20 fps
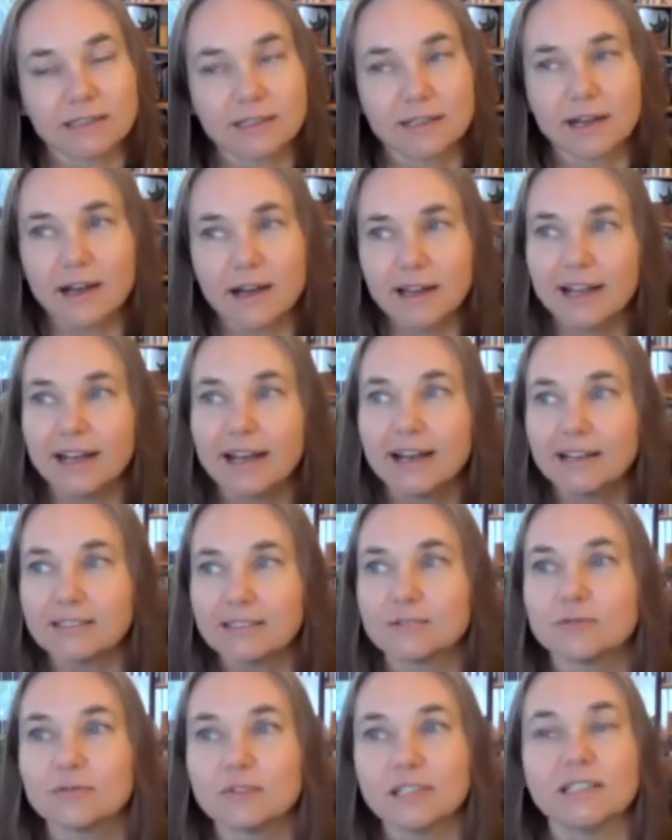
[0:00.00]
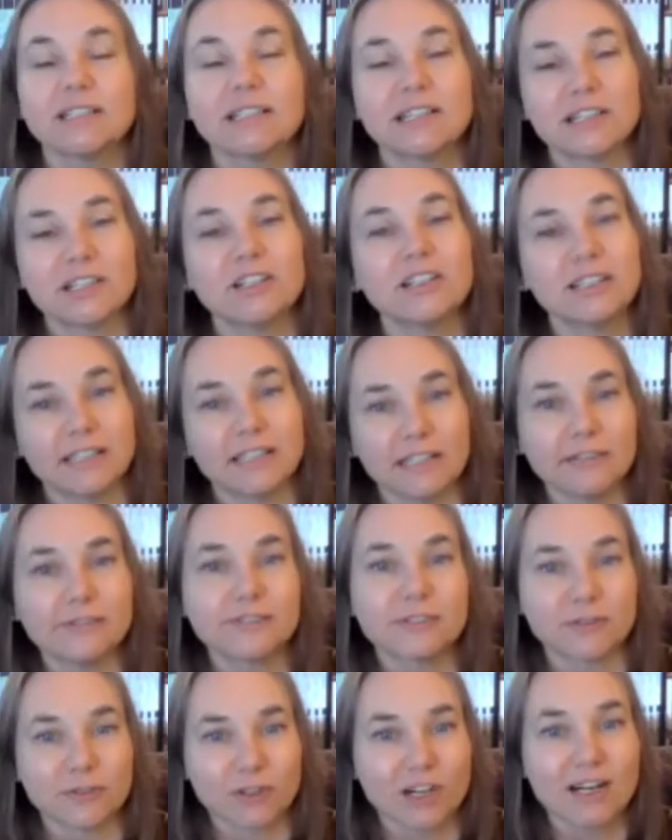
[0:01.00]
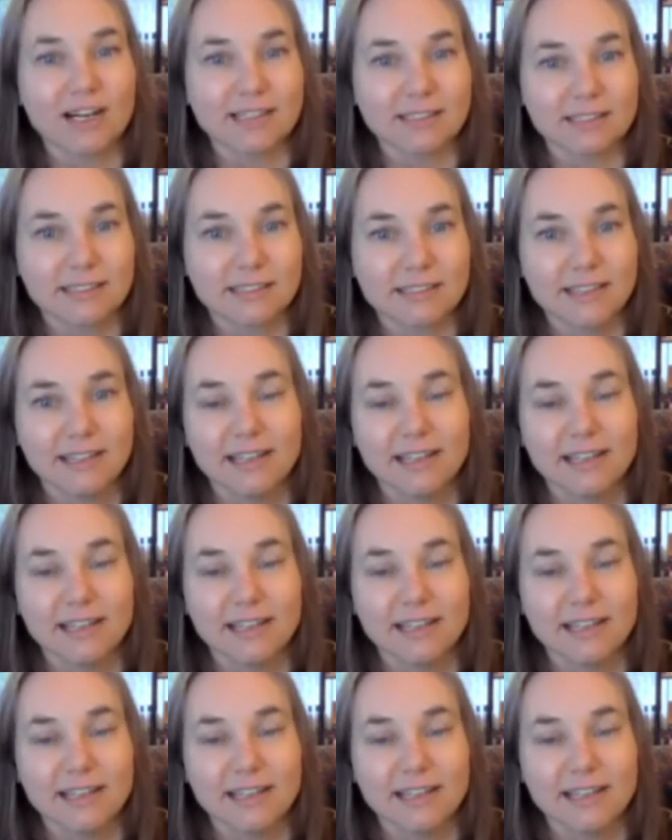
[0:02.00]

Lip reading: God has really good gifts for us.